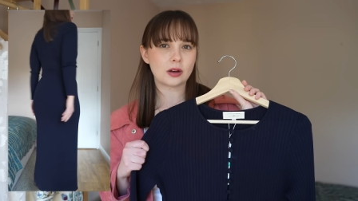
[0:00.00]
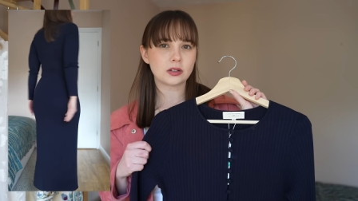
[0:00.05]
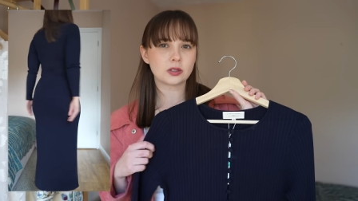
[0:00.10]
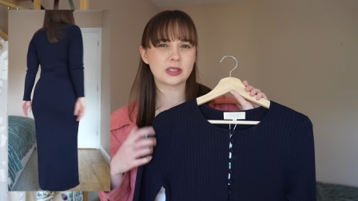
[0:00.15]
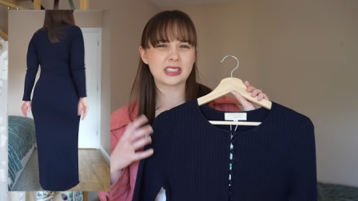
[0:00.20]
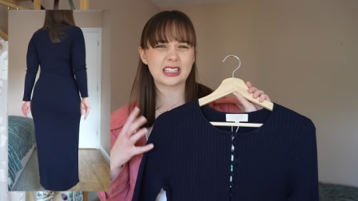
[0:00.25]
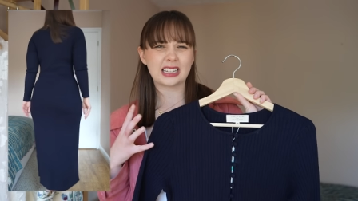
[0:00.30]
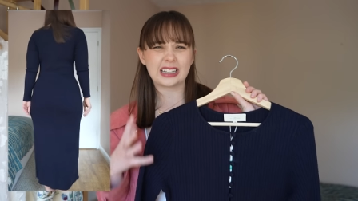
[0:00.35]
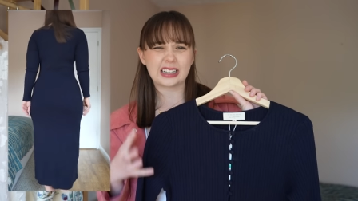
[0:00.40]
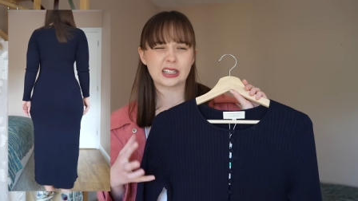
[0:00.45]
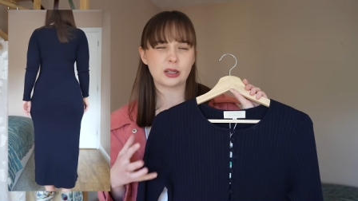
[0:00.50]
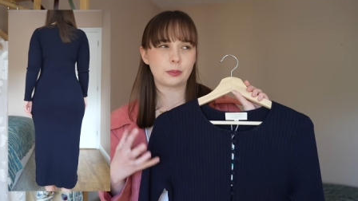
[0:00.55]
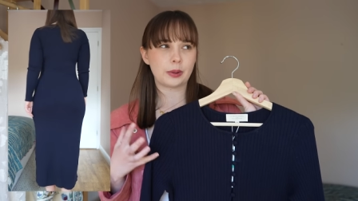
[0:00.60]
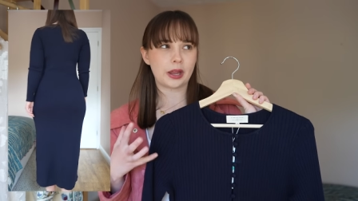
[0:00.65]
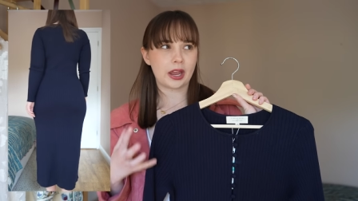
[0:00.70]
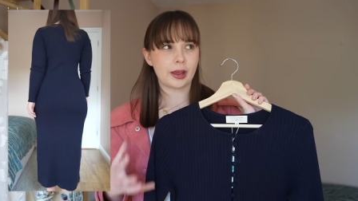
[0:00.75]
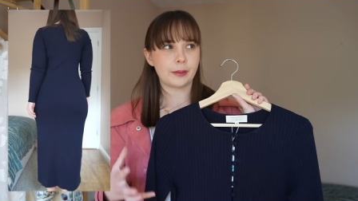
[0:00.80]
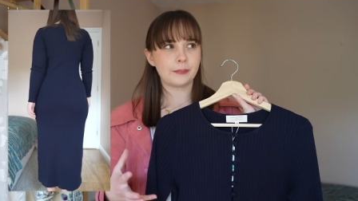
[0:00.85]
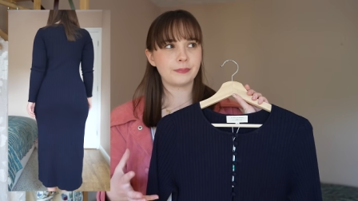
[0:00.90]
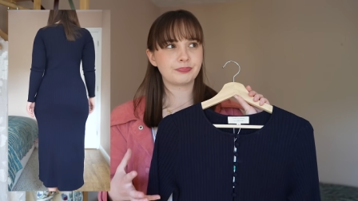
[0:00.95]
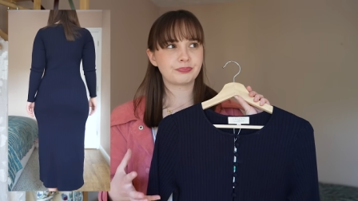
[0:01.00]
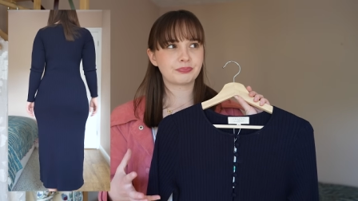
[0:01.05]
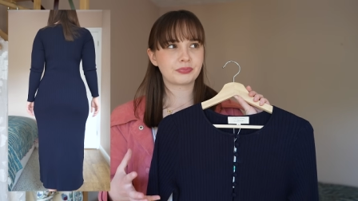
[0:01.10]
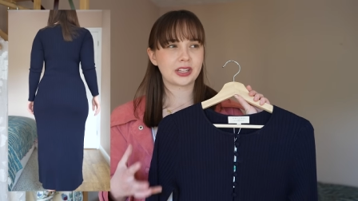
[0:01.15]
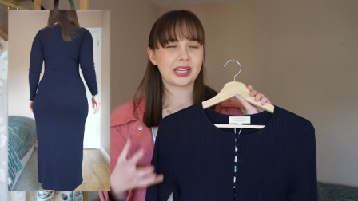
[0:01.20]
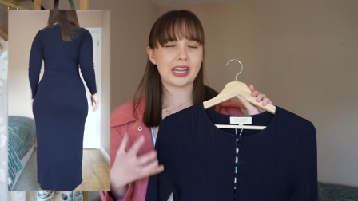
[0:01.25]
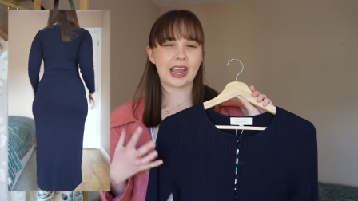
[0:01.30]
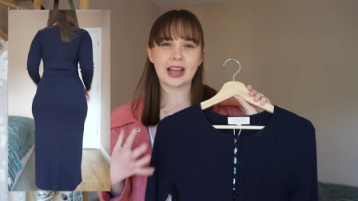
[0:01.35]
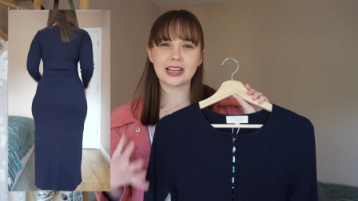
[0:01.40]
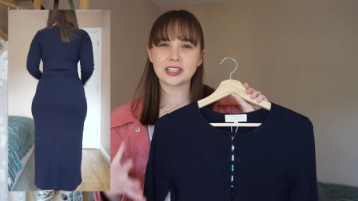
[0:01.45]
So it's a little bit,
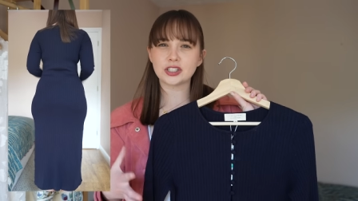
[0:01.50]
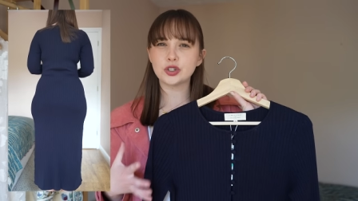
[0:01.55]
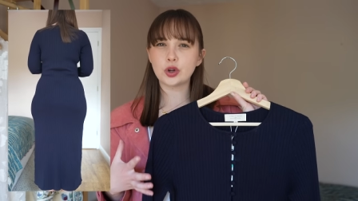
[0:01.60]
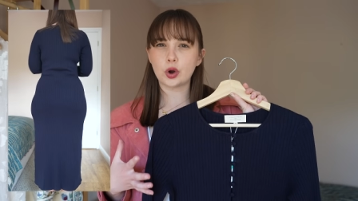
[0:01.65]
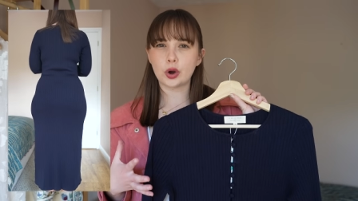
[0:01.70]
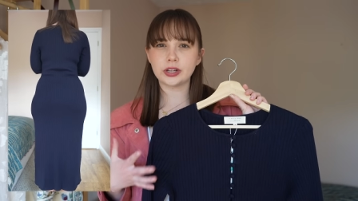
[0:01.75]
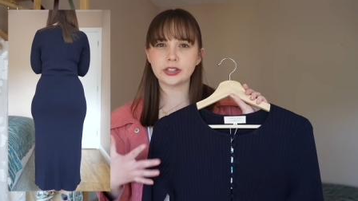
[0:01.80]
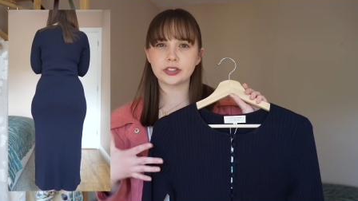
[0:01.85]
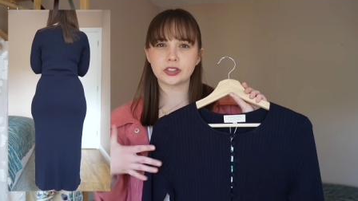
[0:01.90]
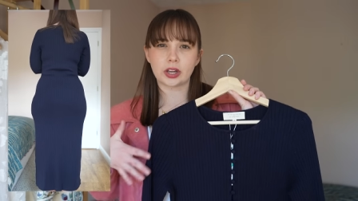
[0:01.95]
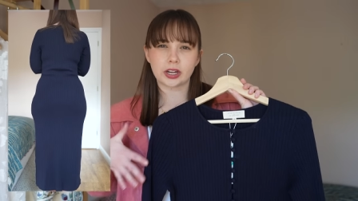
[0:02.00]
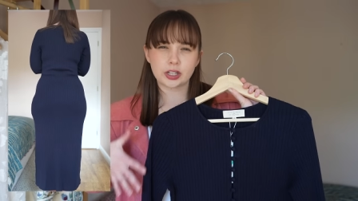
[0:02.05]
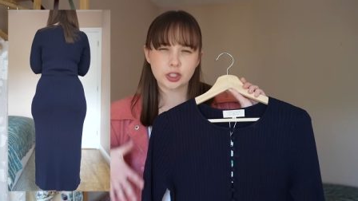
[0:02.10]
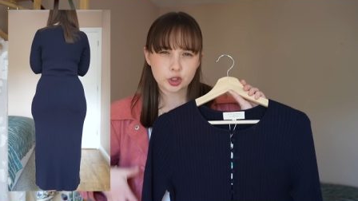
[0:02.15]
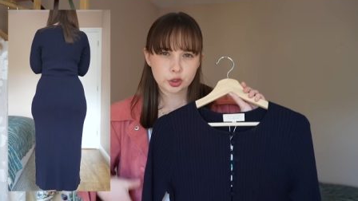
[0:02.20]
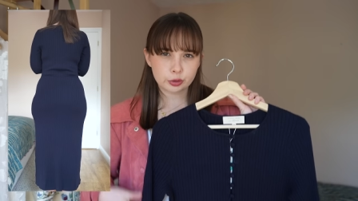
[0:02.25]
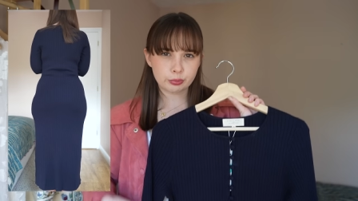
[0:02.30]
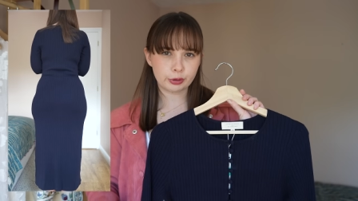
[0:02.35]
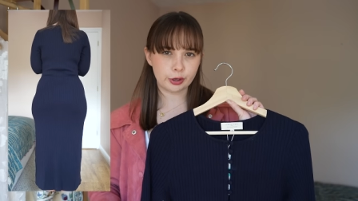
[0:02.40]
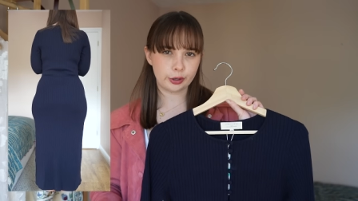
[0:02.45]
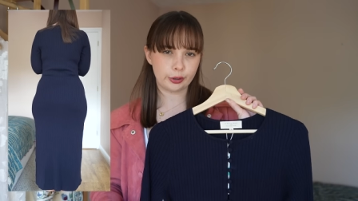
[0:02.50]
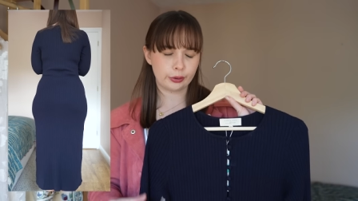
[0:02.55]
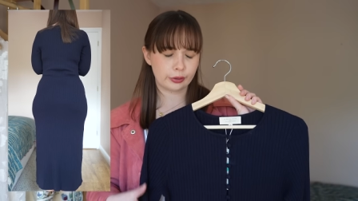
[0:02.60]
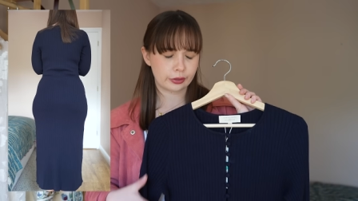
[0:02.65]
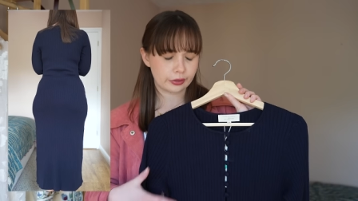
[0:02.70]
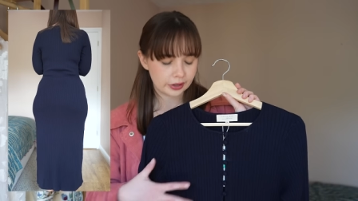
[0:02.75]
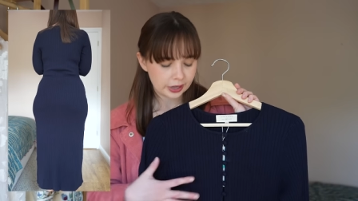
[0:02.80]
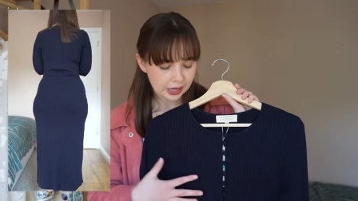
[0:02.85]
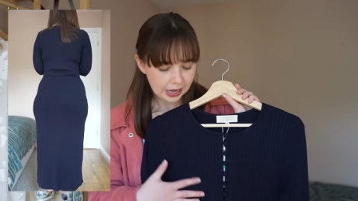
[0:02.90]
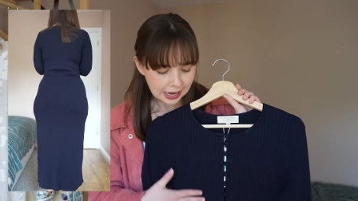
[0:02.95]
yeah, it's not as like smooth
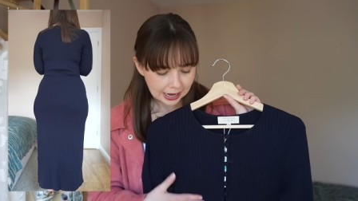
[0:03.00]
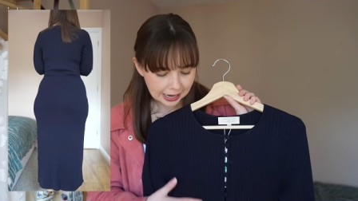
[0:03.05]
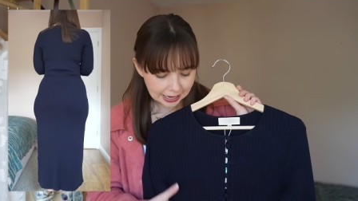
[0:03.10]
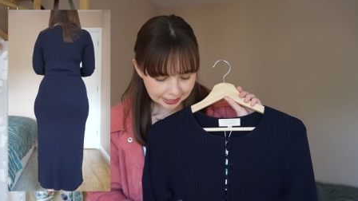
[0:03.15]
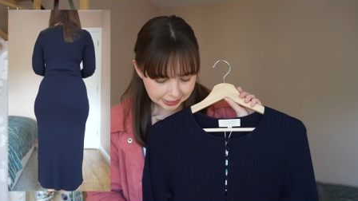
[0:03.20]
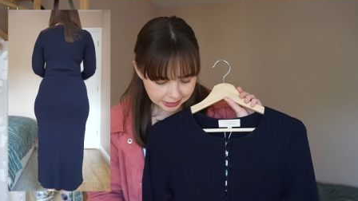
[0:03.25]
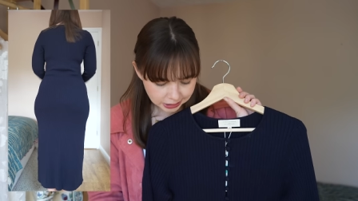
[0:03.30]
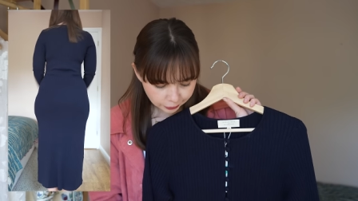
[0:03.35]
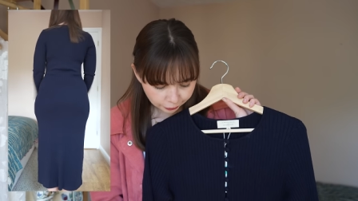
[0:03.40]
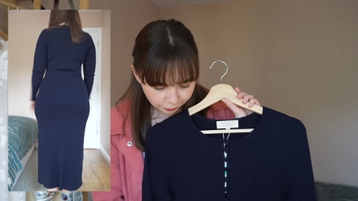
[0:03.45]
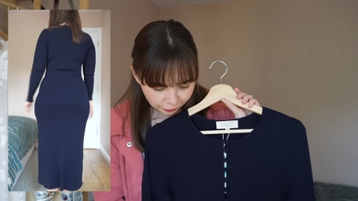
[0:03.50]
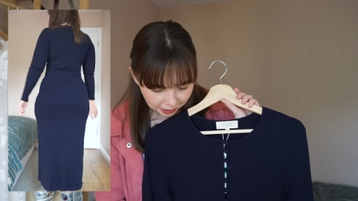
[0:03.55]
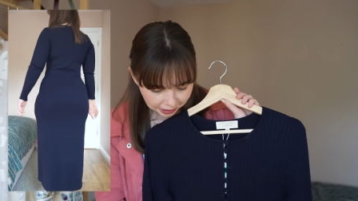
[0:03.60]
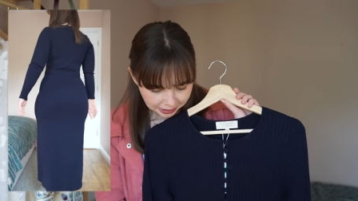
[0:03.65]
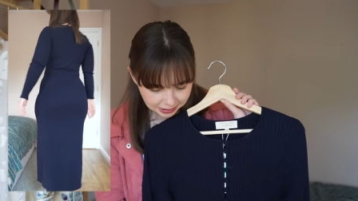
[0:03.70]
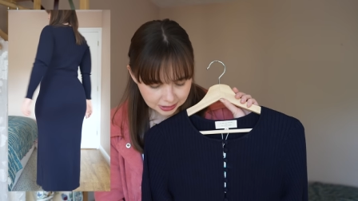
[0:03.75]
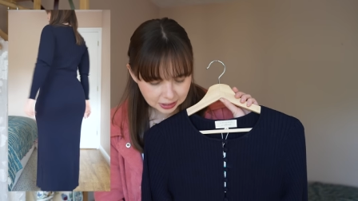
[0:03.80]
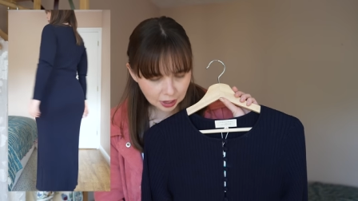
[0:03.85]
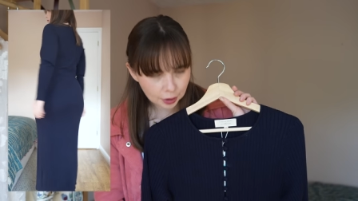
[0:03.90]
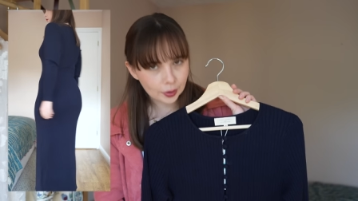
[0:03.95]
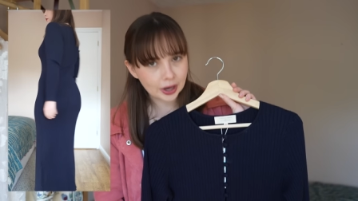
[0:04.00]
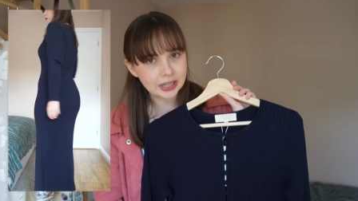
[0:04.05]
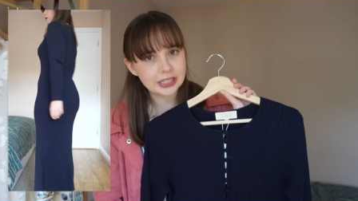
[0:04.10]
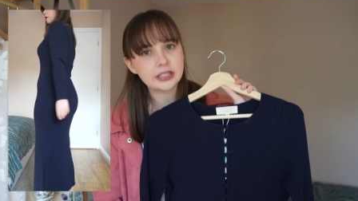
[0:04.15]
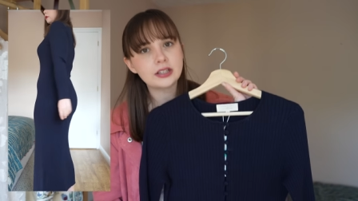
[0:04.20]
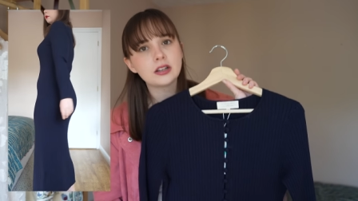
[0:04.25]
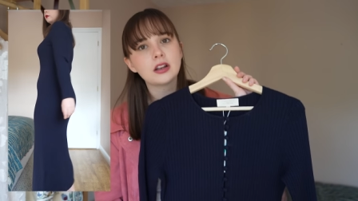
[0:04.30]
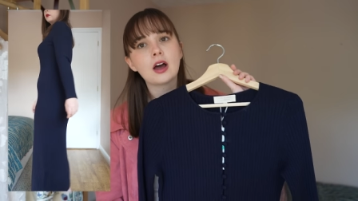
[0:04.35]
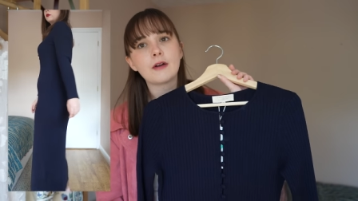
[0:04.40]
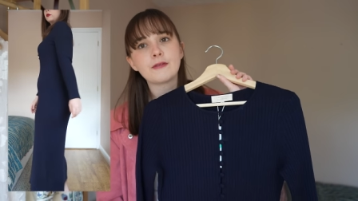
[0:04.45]
in its fit. So I
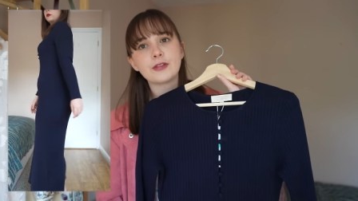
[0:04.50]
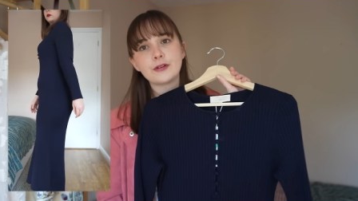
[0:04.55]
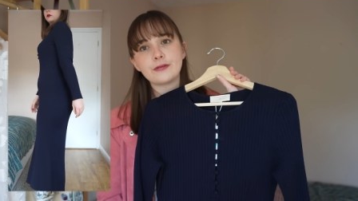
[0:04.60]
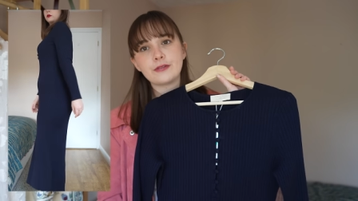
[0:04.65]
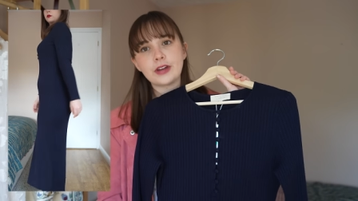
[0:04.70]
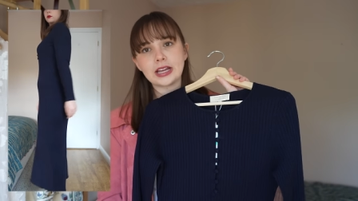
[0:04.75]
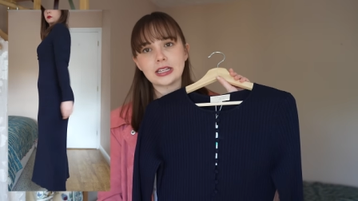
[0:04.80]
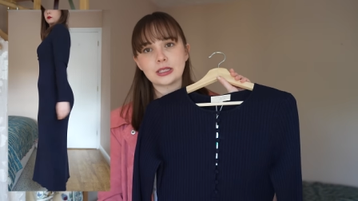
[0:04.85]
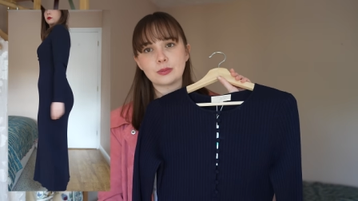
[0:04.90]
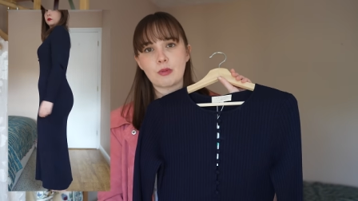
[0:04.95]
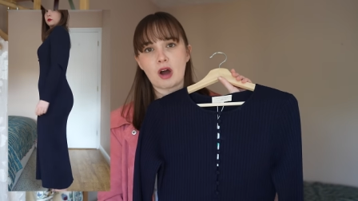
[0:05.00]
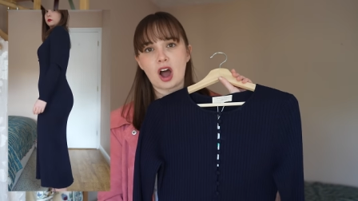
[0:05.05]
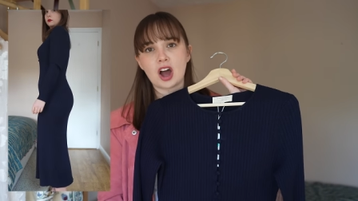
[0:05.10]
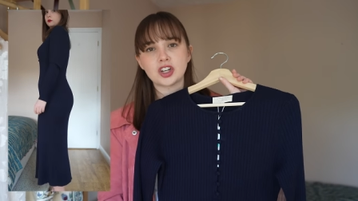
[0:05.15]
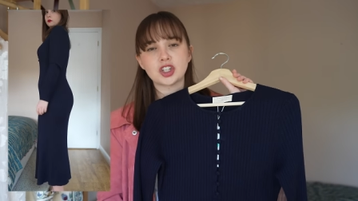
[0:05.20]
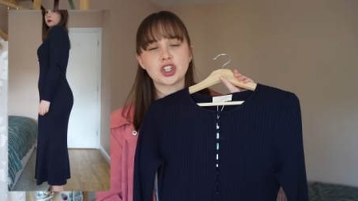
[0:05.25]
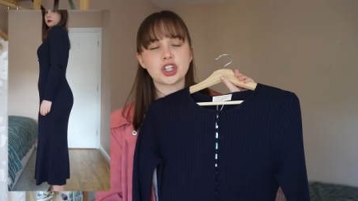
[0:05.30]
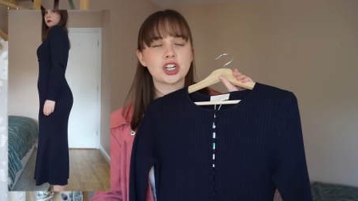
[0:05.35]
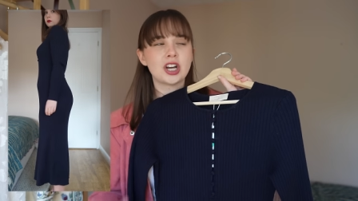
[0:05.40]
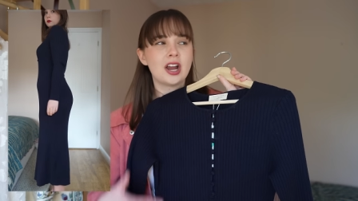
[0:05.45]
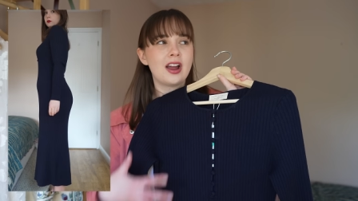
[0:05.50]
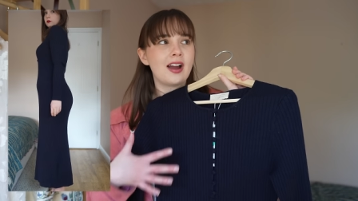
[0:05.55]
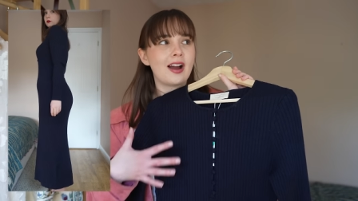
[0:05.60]
didn't love the fit as much.